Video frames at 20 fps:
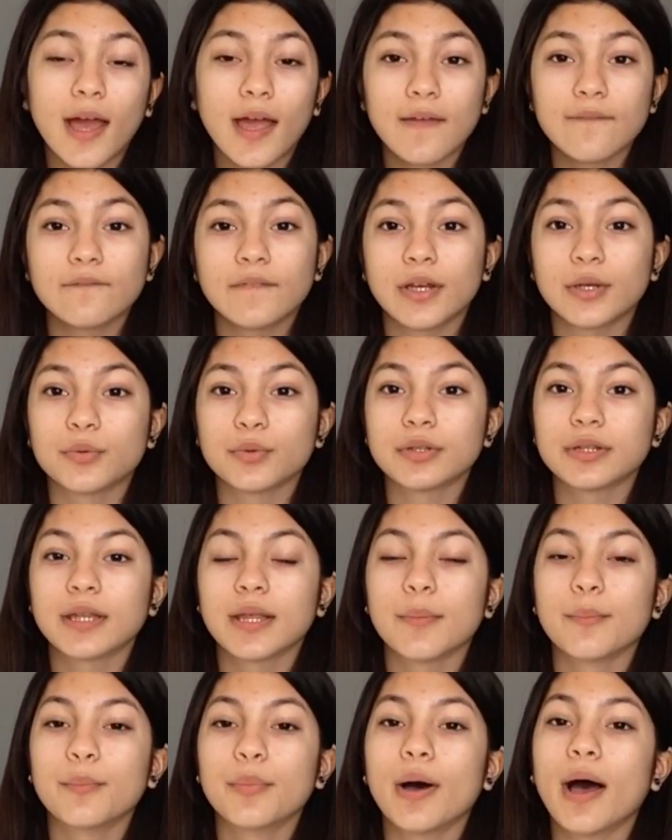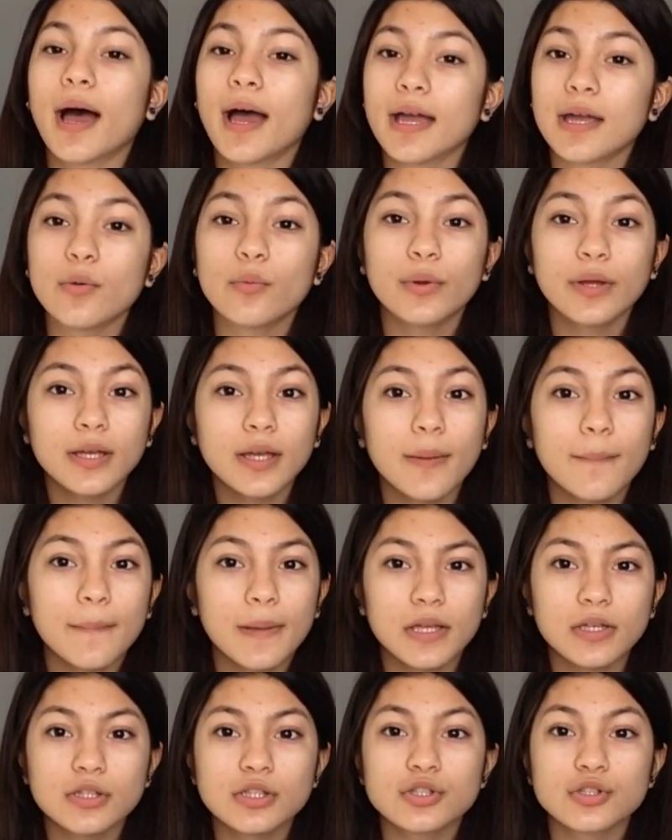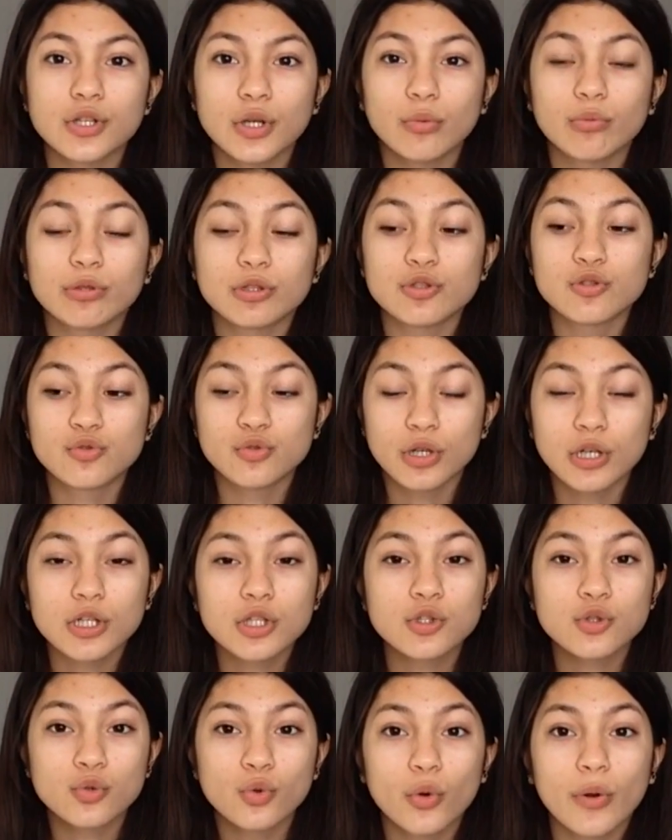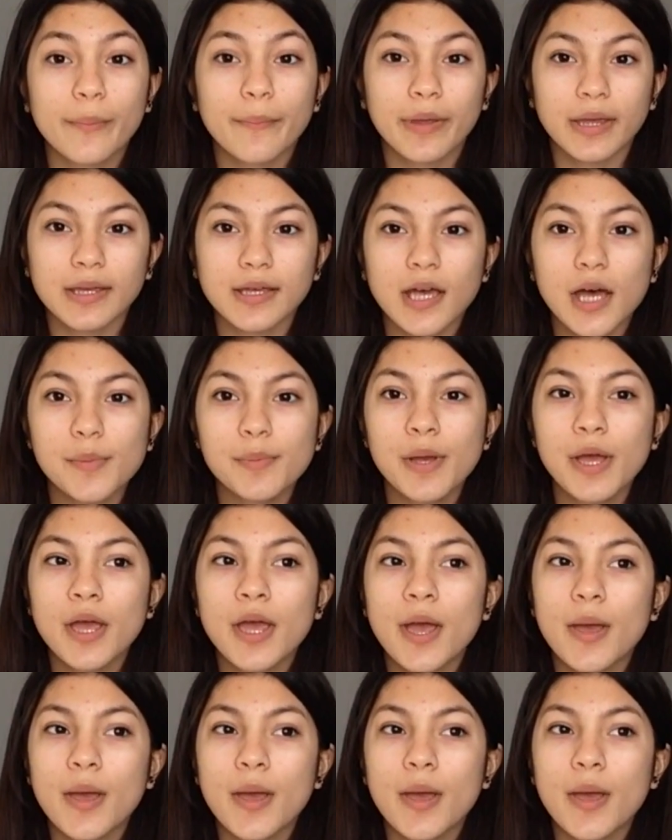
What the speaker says: I'm fine with it, but I recommend you start with drugstore makeup,